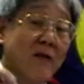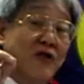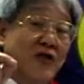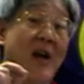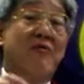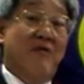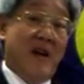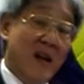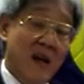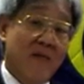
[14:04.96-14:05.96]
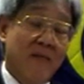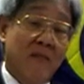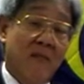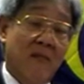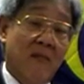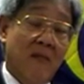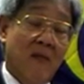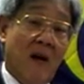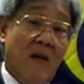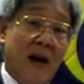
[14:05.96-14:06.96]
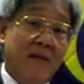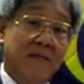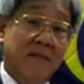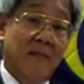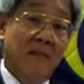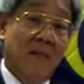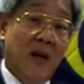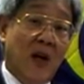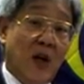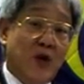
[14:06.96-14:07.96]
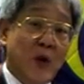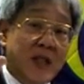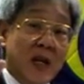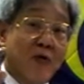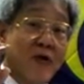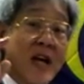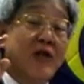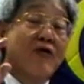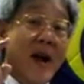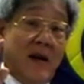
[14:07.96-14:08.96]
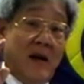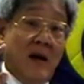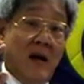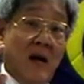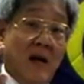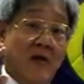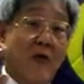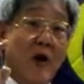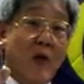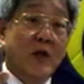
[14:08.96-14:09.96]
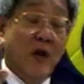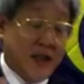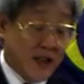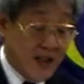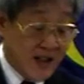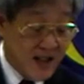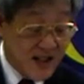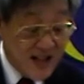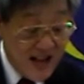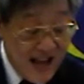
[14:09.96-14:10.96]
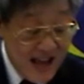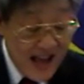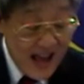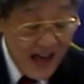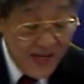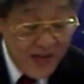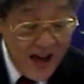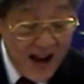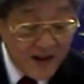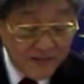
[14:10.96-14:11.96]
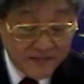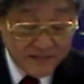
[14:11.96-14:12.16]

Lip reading: of January, alright, Switzerland reiterated the request for assistance. And then